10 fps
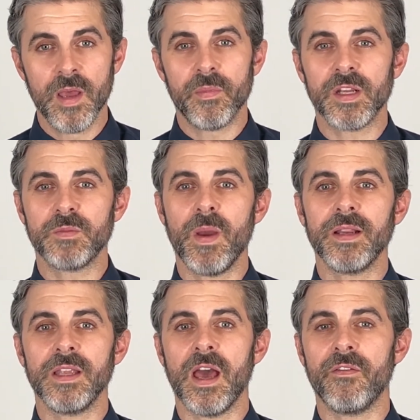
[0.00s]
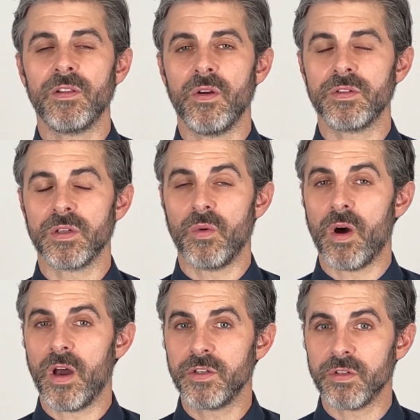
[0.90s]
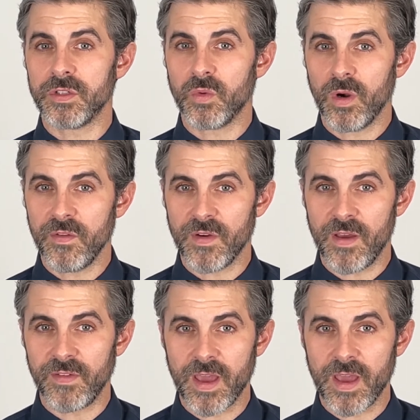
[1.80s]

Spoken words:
but expect to have closer to 125